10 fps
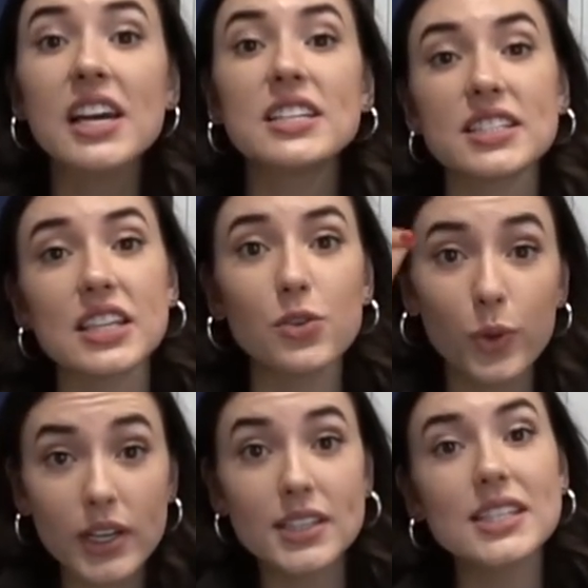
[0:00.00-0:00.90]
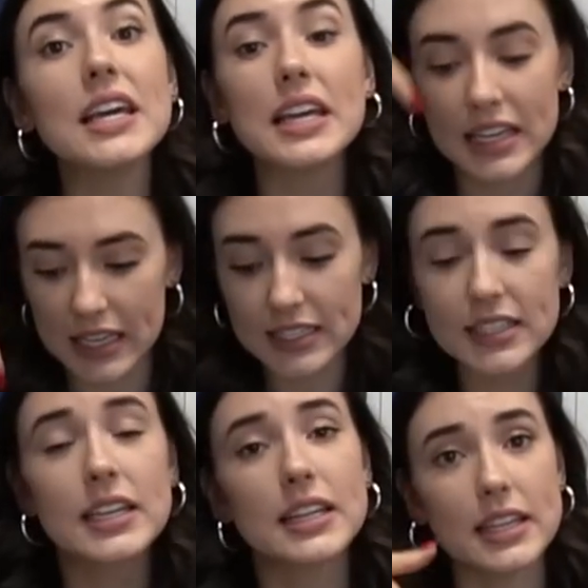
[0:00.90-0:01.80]
to see Woods eat
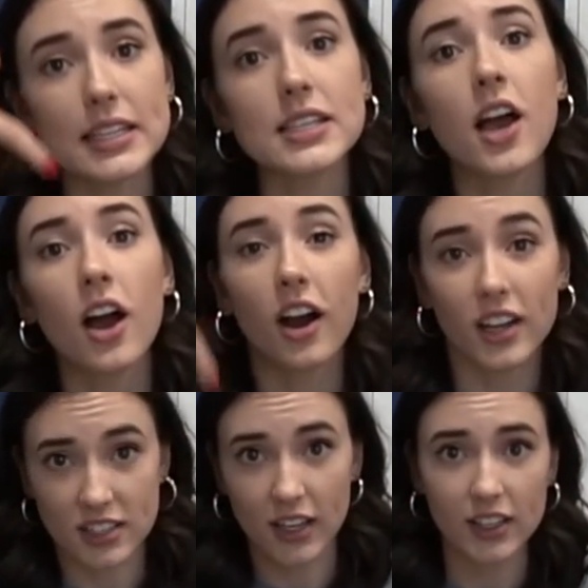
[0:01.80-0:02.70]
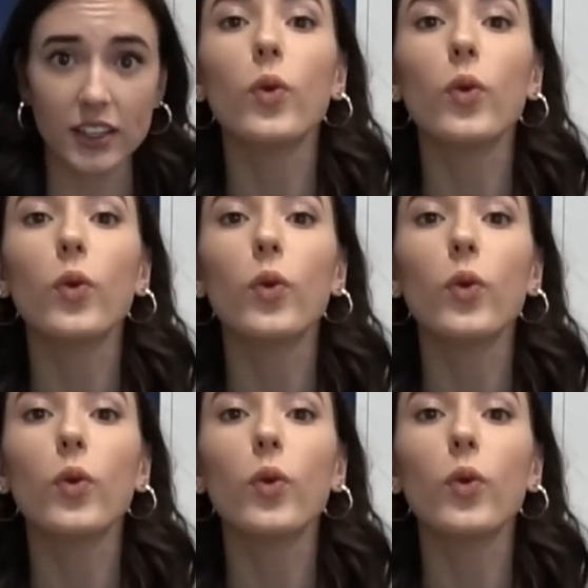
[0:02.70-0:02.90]
this hot dog.